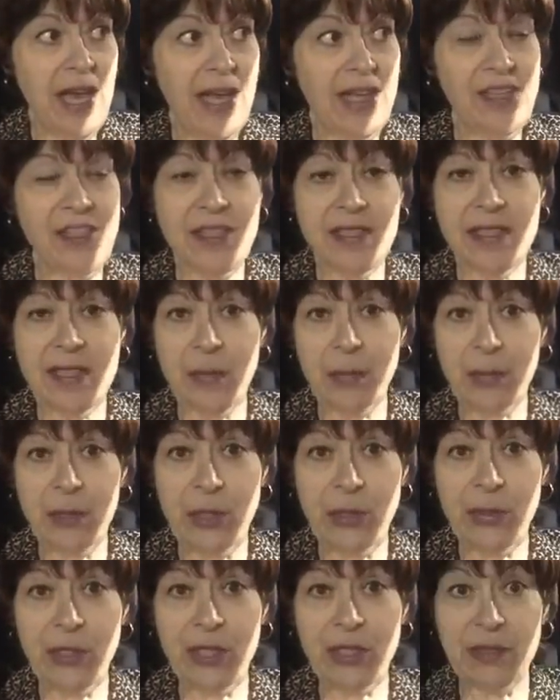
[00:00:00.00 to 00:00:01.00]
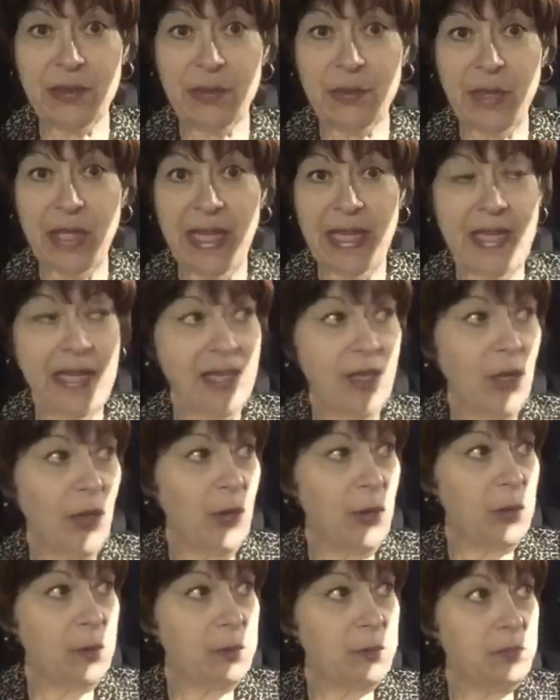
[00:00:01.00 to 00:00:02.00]
I'll just upload it when I get
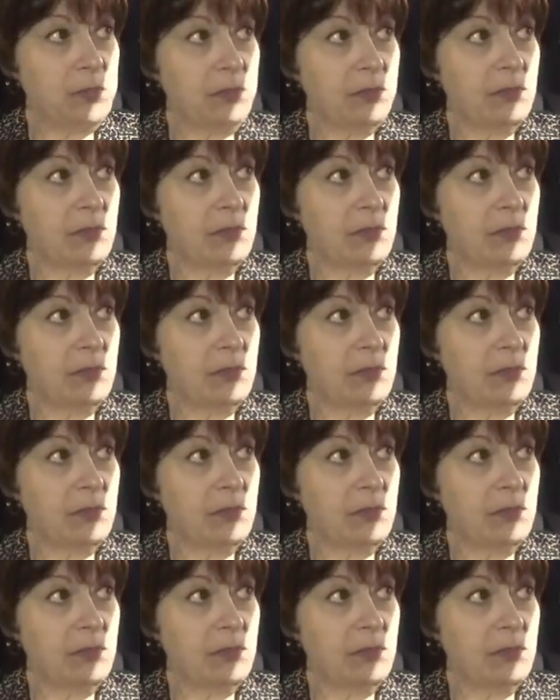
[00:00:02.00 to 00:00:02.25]
home.